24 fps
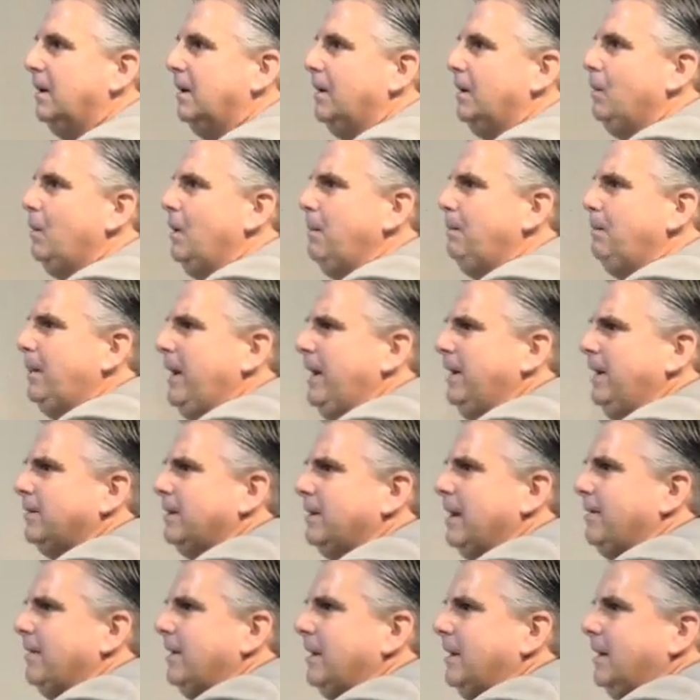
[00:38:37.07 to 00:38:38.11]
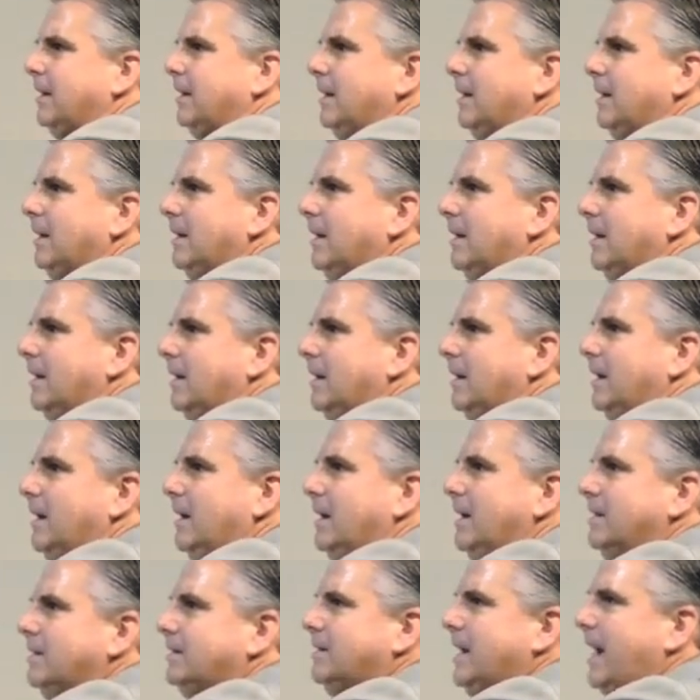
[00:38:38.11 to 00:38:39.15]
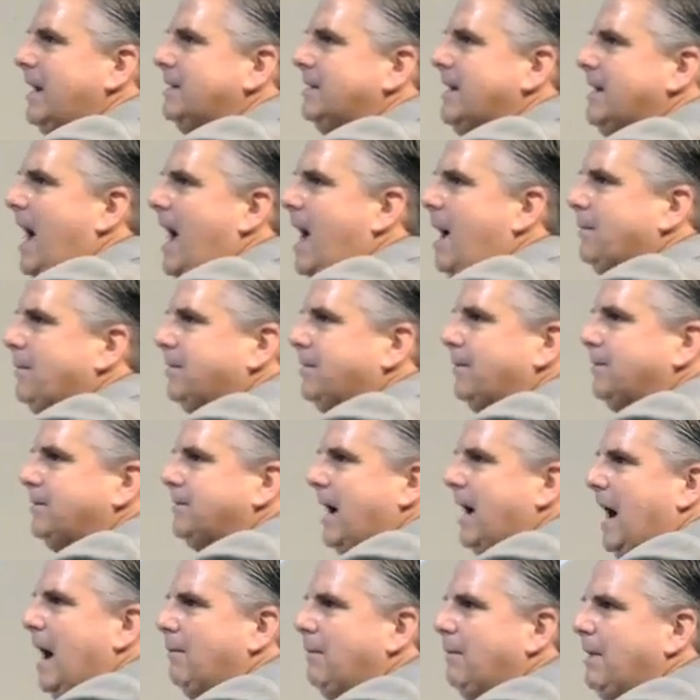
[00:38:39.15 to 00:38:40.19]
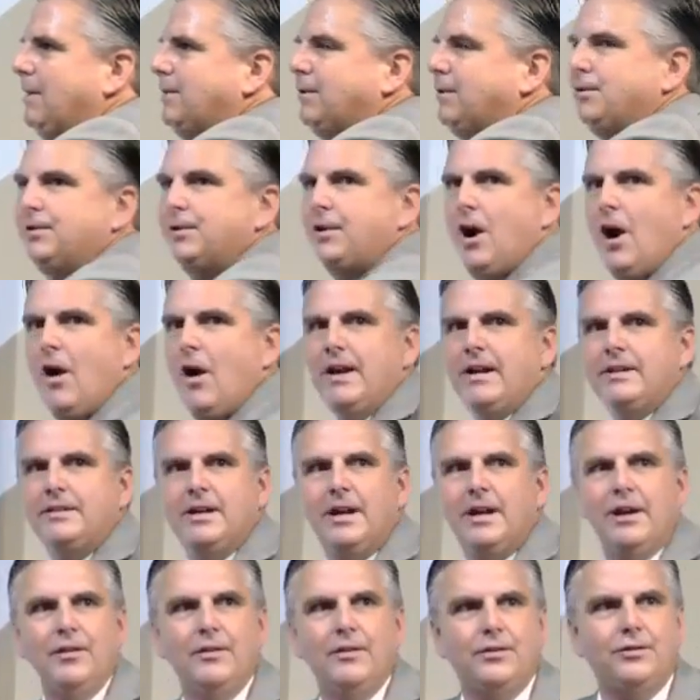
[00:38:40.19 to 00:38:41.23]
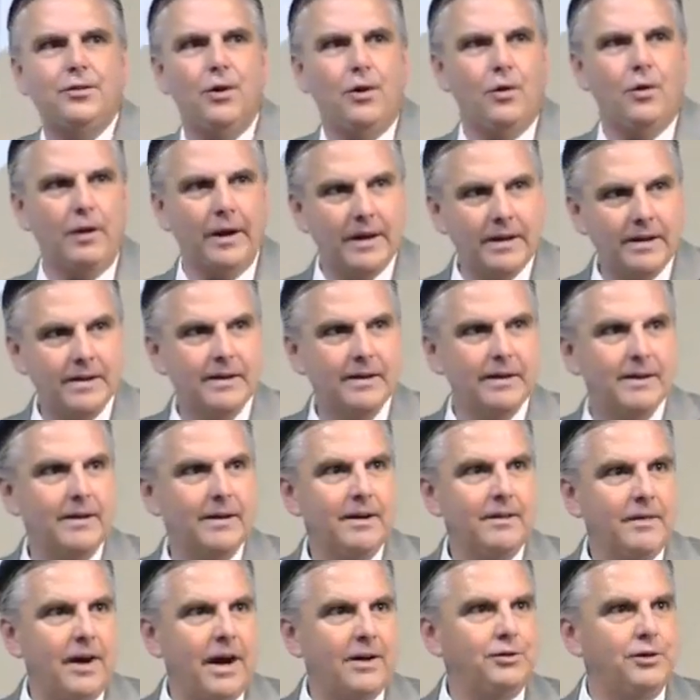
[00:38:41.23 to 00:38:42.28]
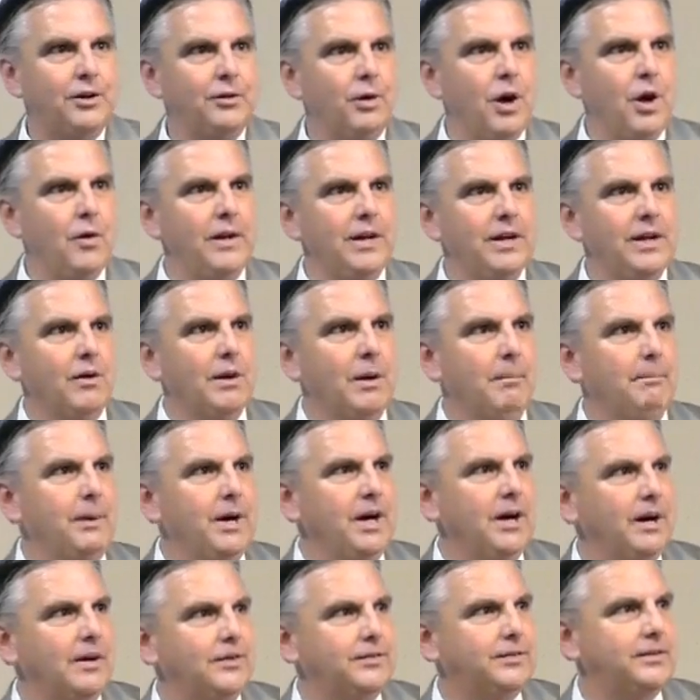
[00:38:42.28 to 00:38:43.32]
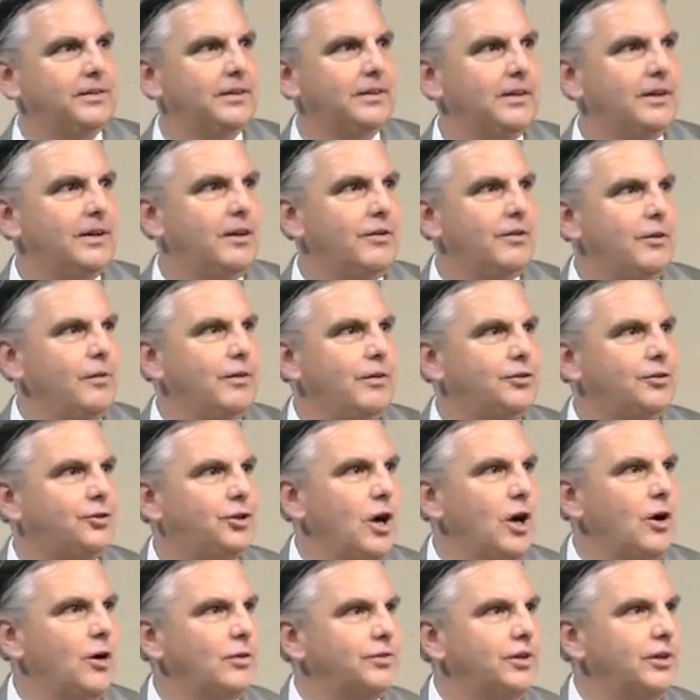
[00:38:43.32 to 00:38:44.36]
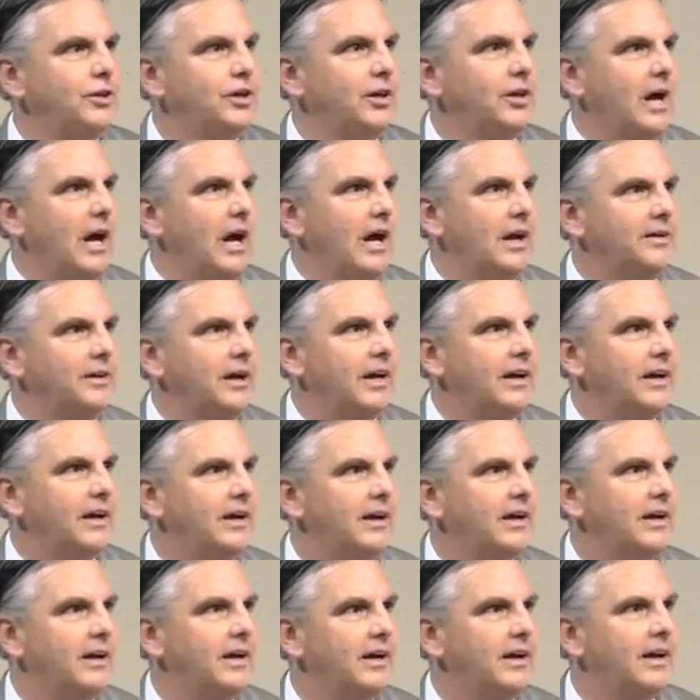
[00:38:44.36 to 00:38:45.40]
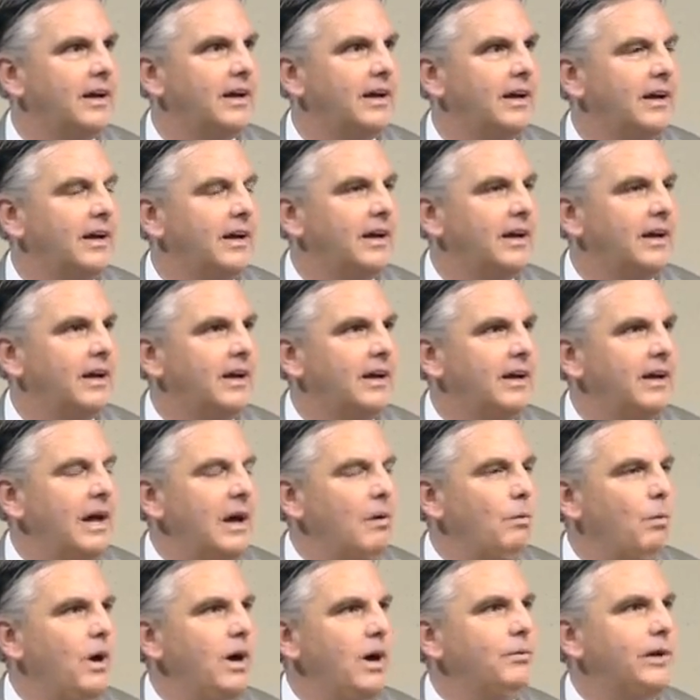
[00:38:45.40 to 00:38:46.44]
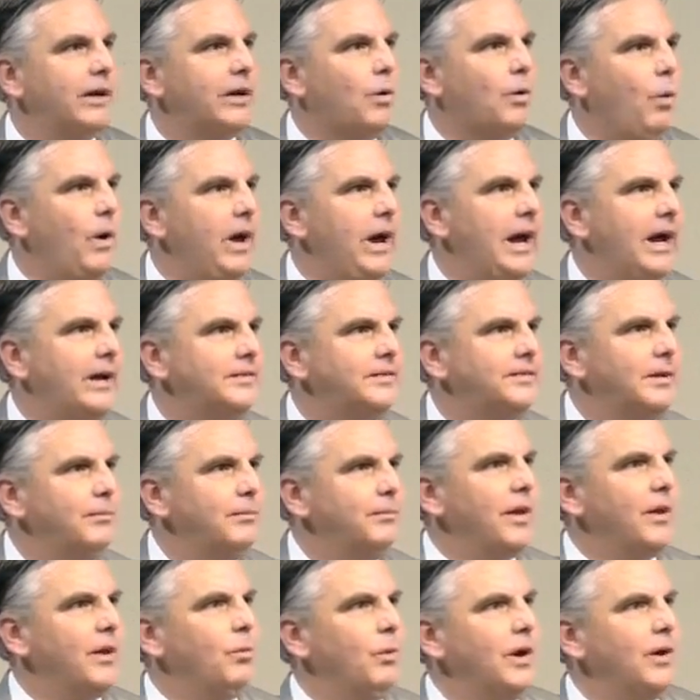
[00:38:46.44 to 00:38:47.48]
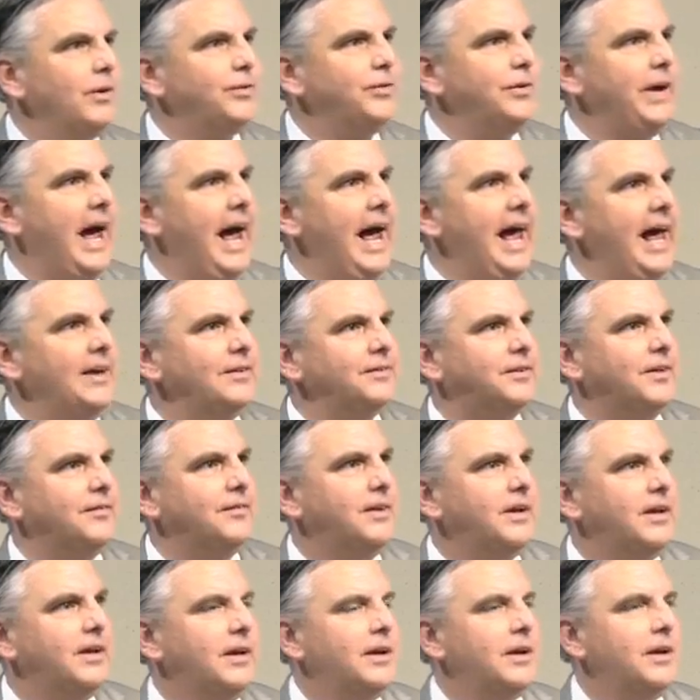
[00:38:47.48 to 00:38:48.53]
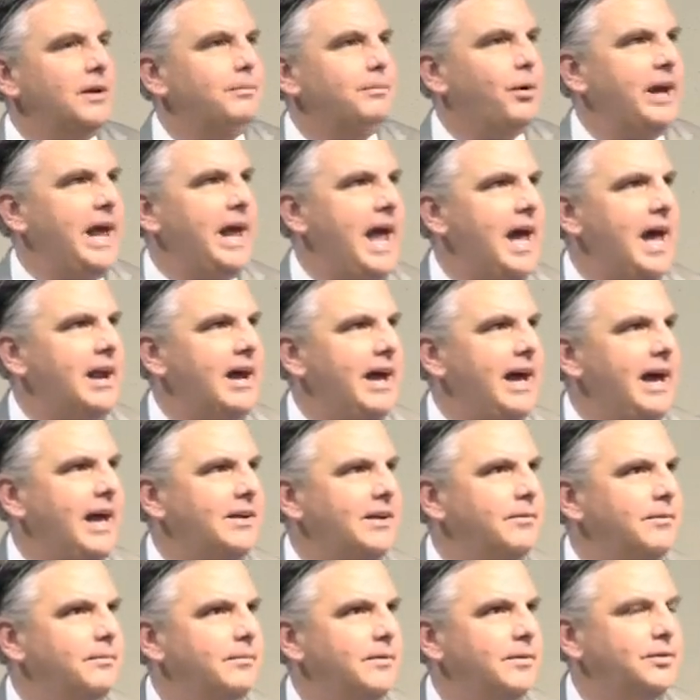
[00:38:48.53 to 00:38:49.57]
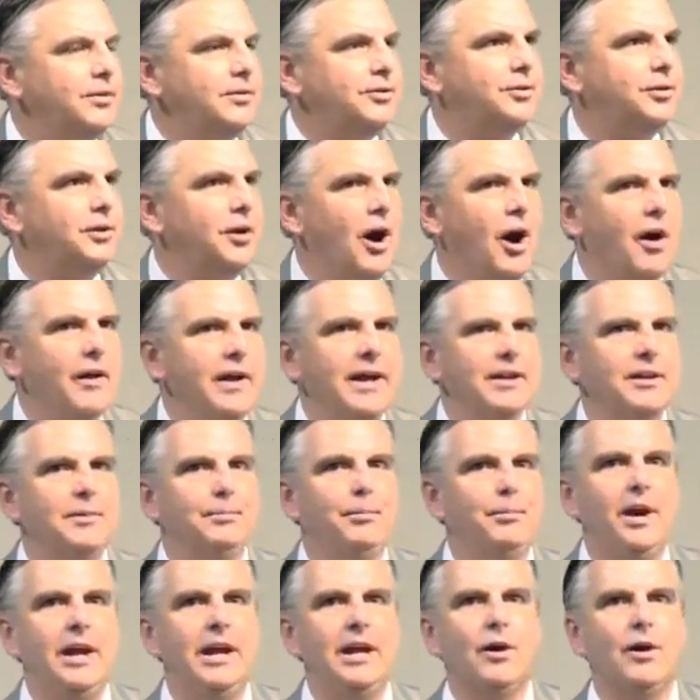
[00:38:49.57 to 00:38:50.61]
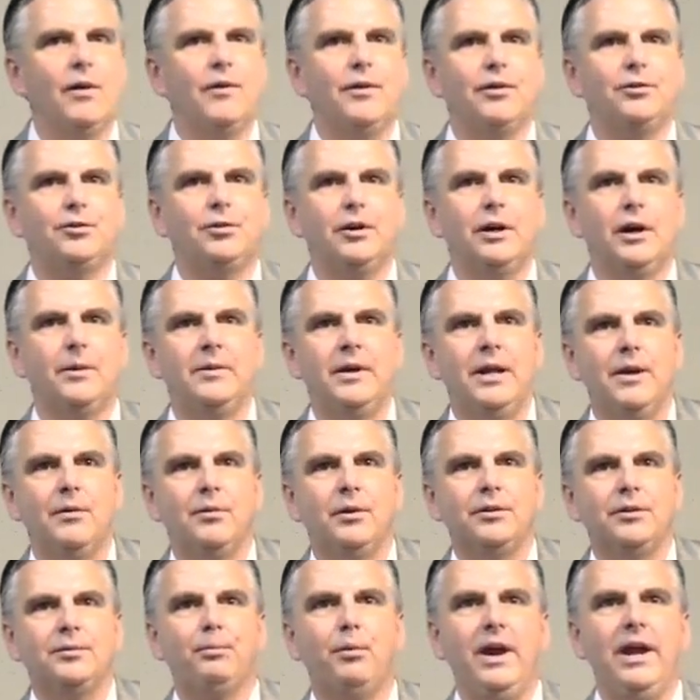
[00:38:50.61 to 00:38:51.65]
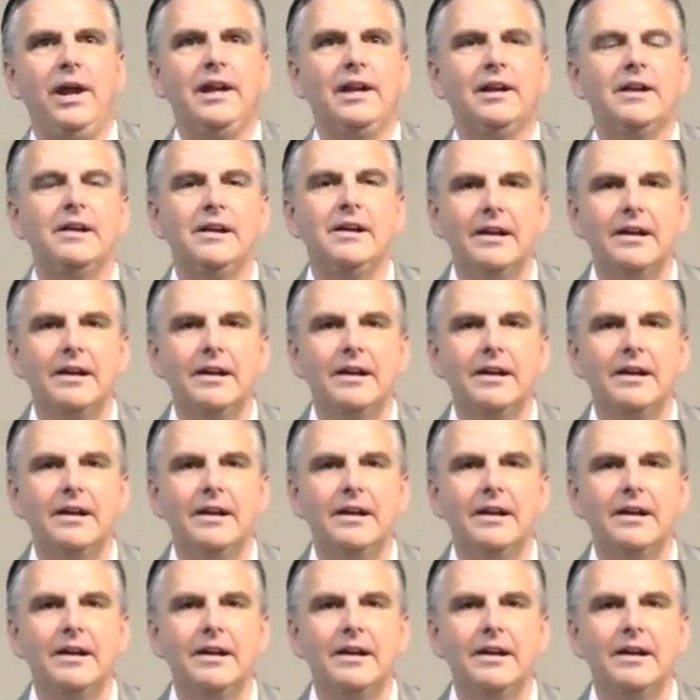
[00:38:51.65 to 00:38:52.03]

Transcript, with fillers: One piece of it. Take time sometime. Let Sister Garnett tell you the story how she rode in on a bus through the jungles of Uganda. And one request that Brother Wilson asked of Brianna and Sister Garnett to bring on their trip was bring